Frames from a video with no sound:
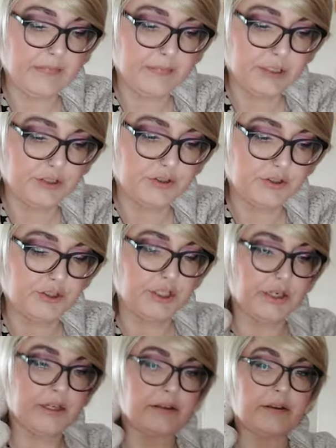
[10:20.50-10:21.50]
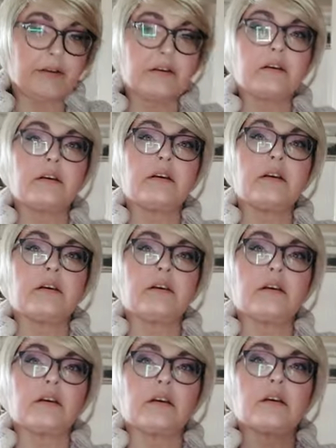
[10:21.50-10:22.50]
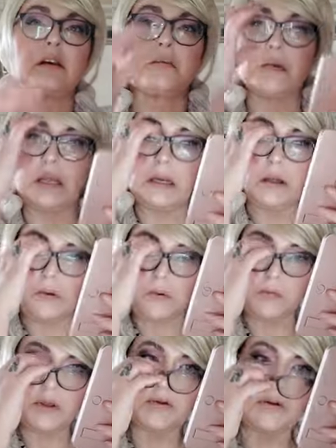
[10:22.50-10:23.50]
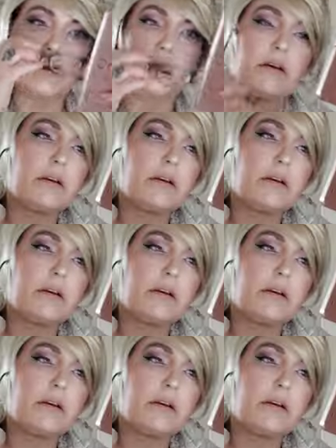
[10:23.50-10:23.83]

Let me just check in my little mirror.